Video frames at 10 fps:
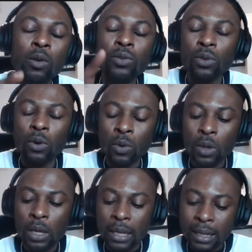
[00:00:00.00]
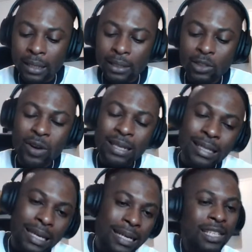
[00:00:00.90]
Also,
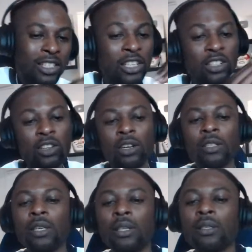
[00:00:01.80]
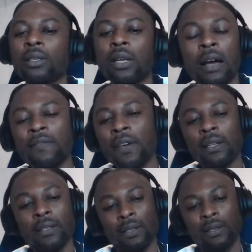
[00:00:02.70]
drastically changing your content
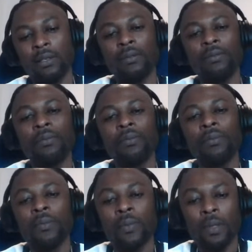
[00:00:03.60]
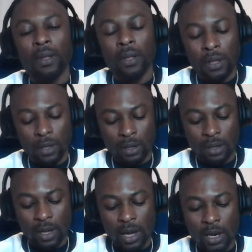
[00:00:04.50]
affects.
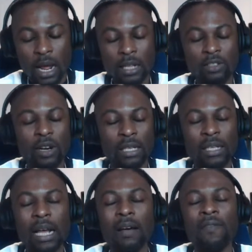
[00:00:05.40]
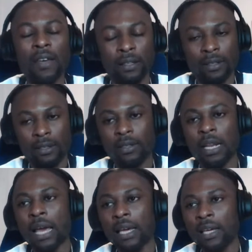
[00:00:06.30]
Yeah, that affects.
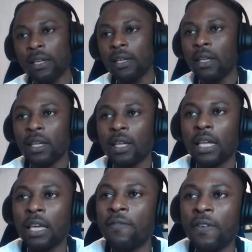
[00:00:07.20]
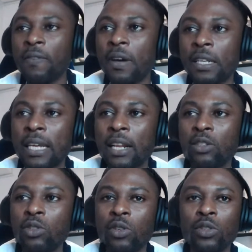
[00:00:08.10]
Like, if I decided
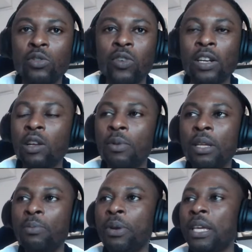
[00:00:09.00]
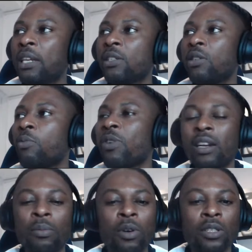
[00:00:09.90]
to just randomly bring in some
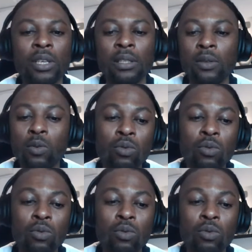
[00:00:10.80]
random content,